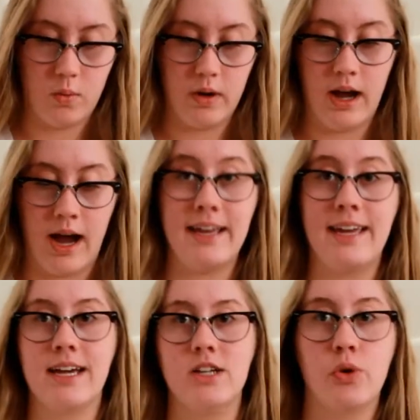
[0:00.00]
Went
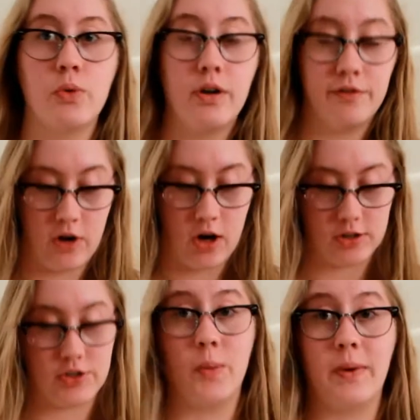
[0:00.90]
hiking at Donut
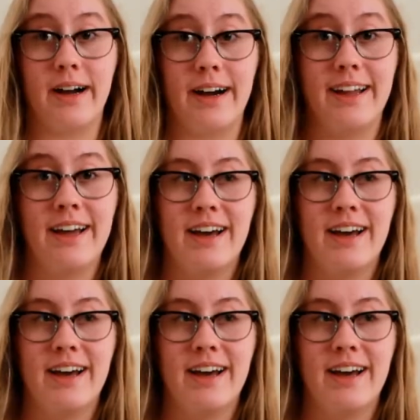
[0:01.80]
Falls, oh my god,